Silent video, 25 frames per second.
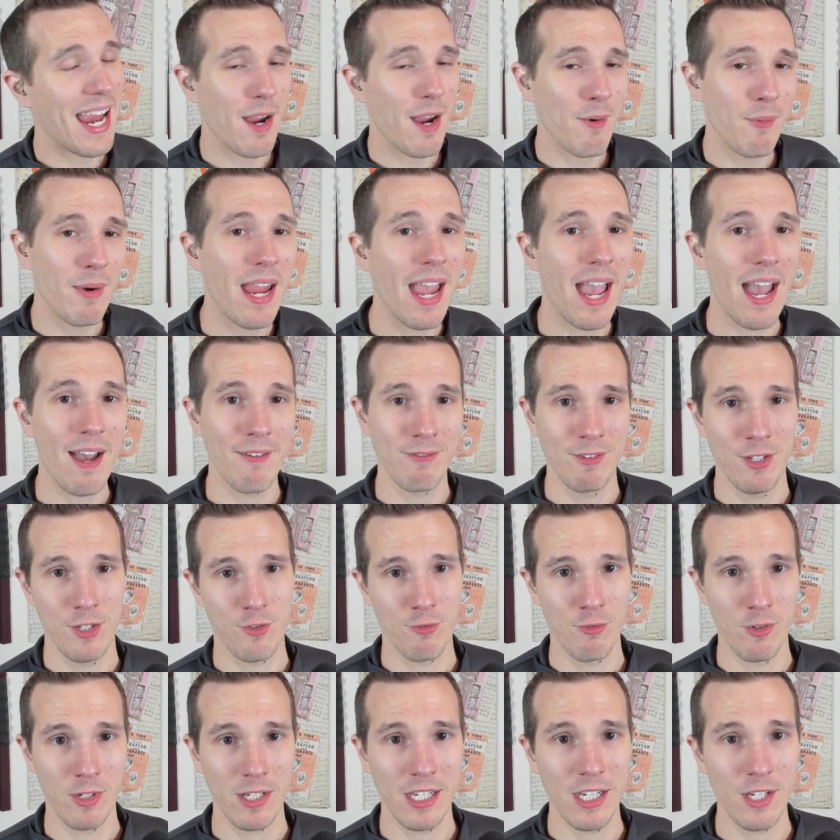and we have
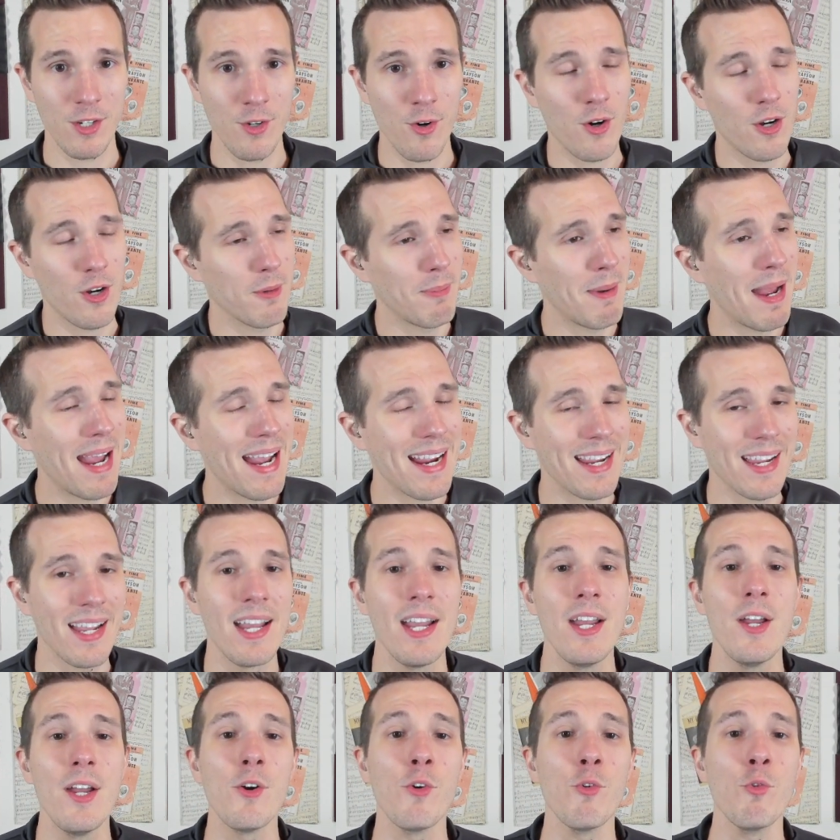this rookie quarterback.
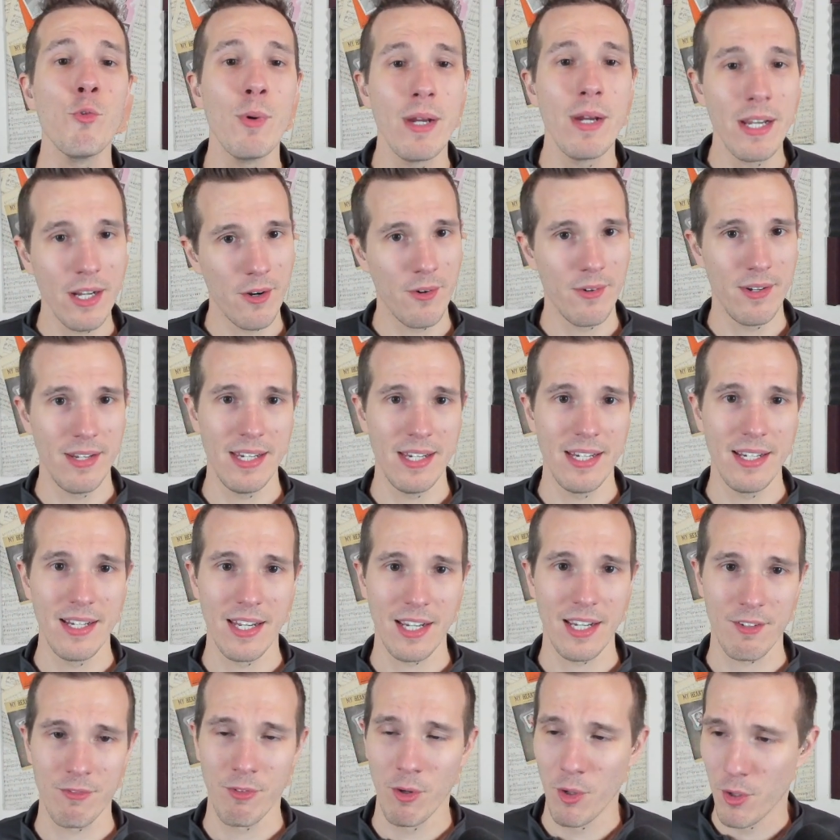We don't need
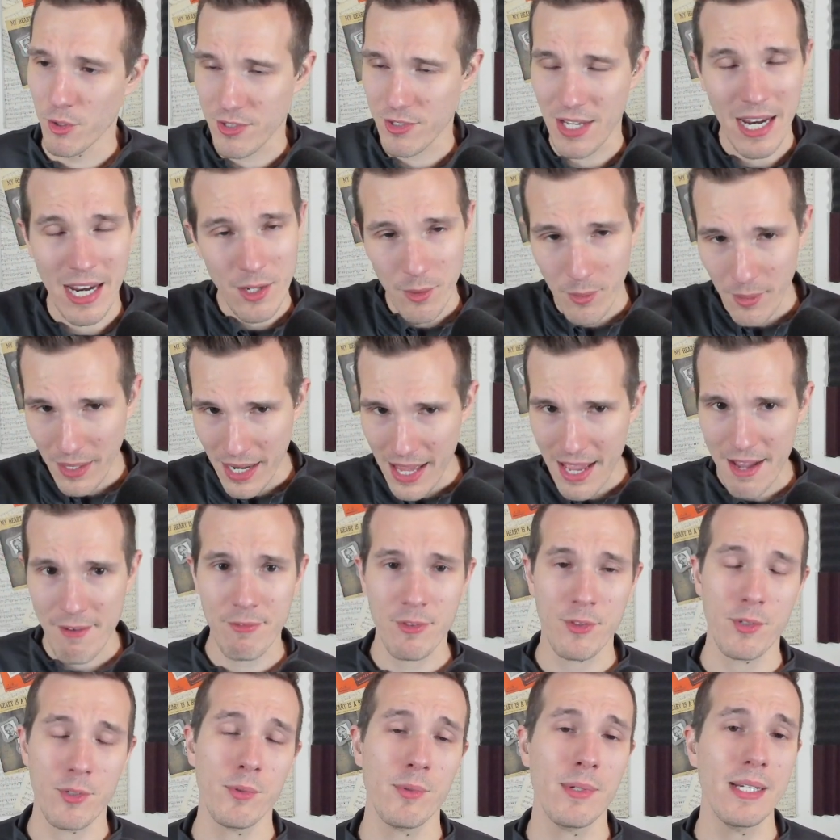Nick Foles. I don't want to
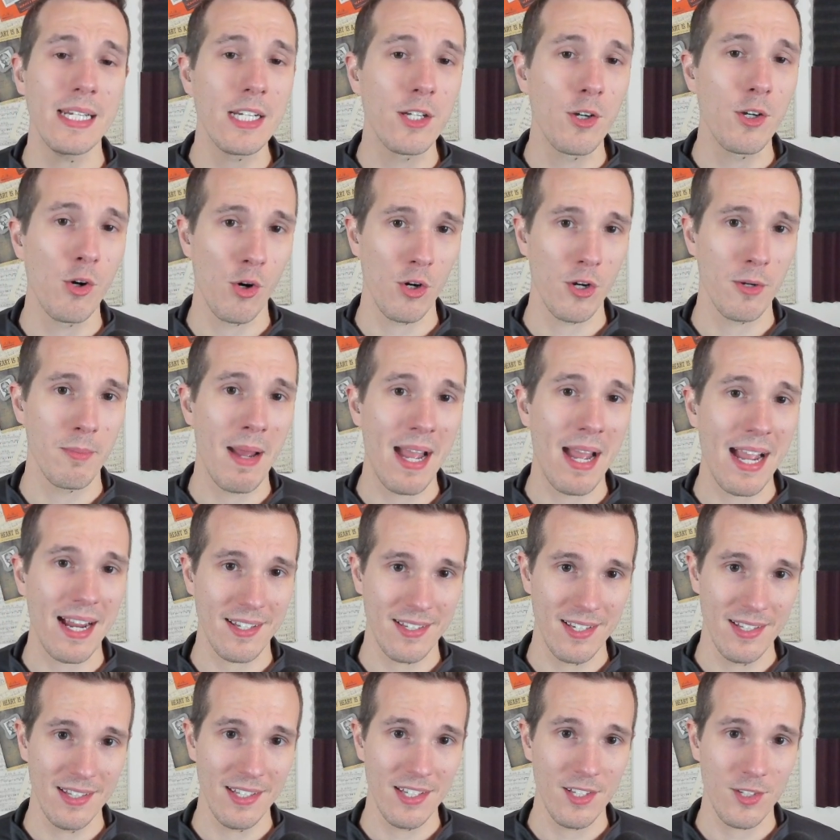have three
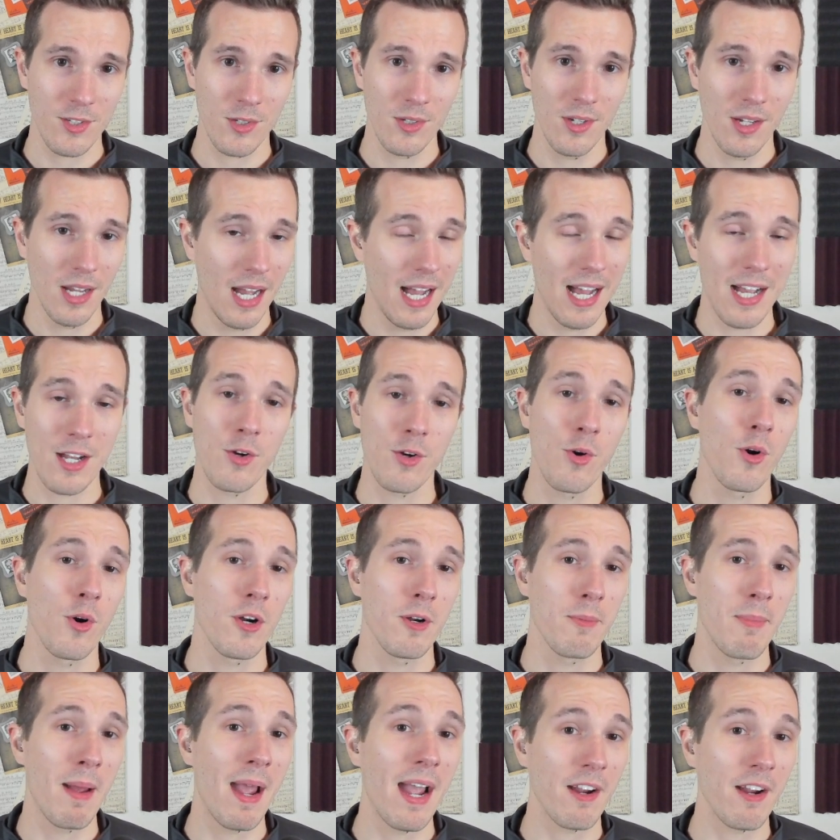quarterbacks in this
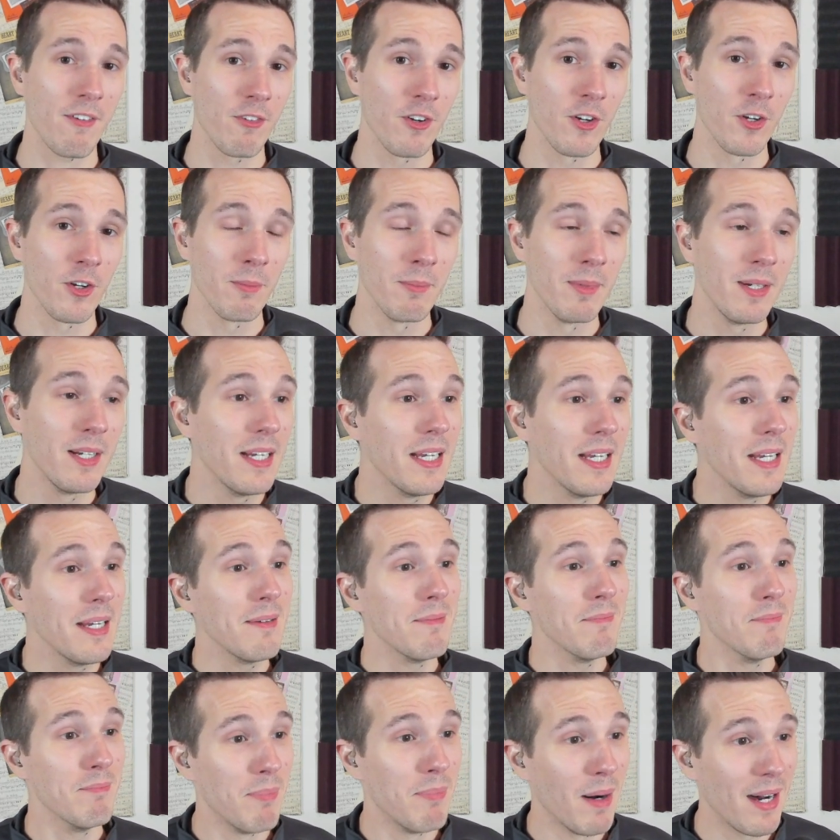quarterback room.
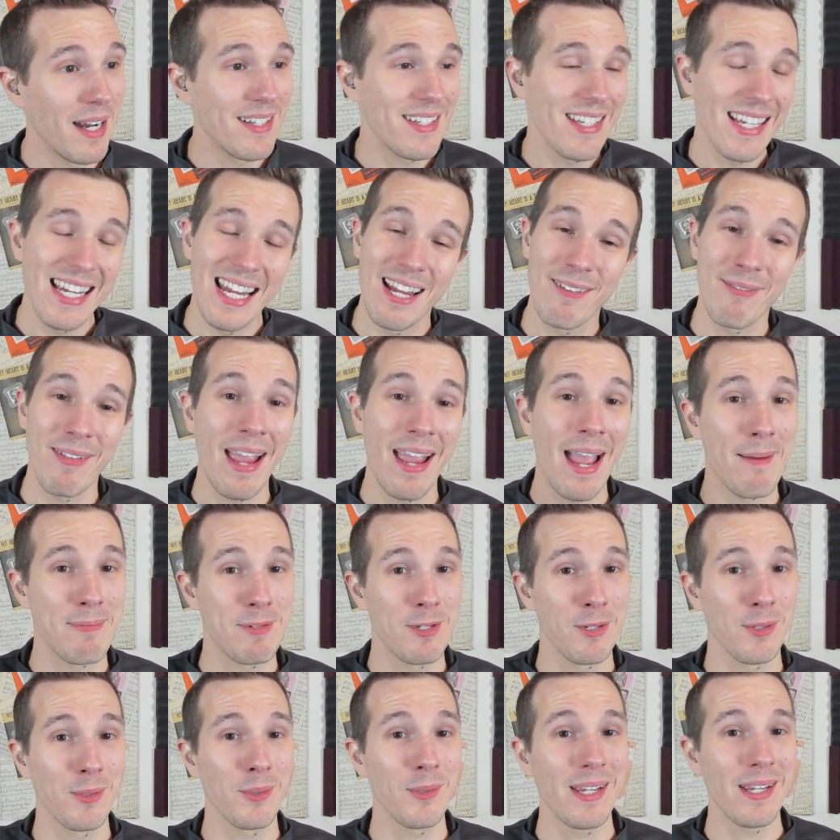But if they
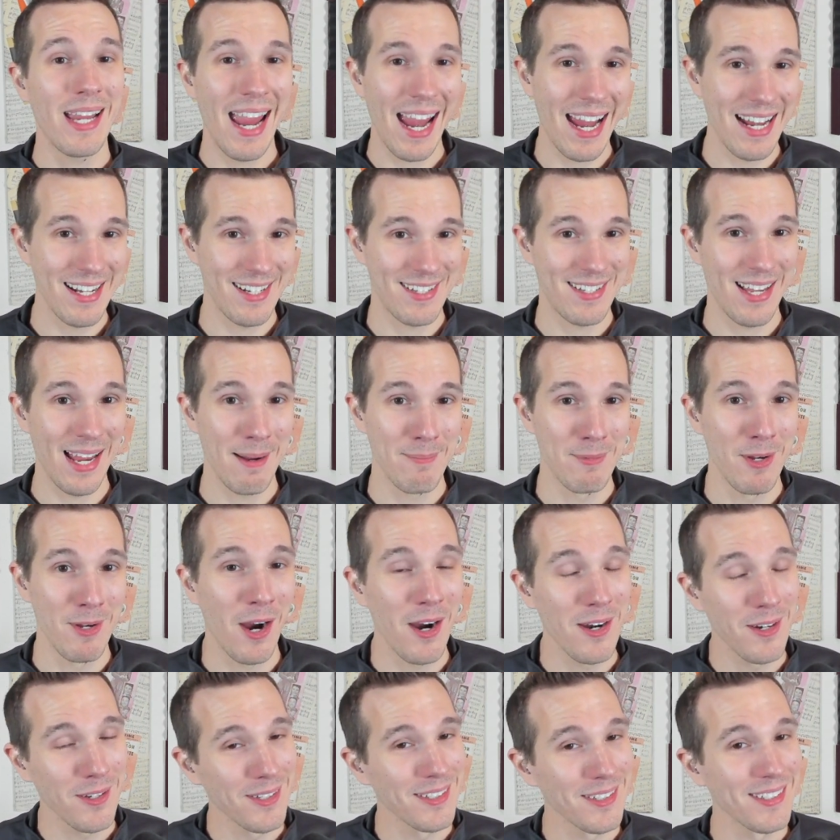absolutely hate Sam
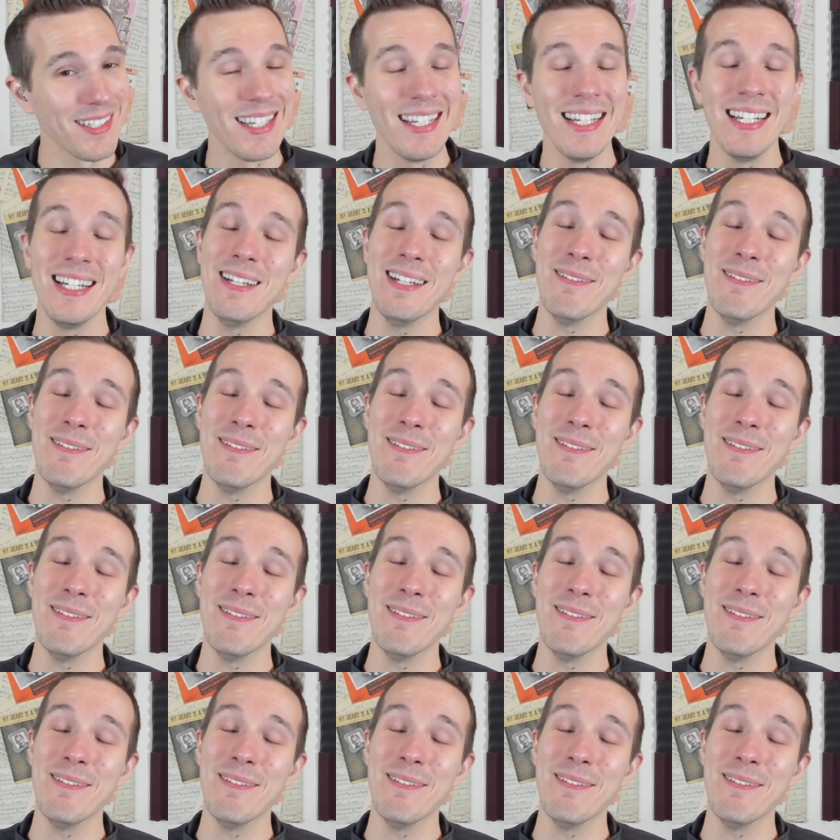Darnold,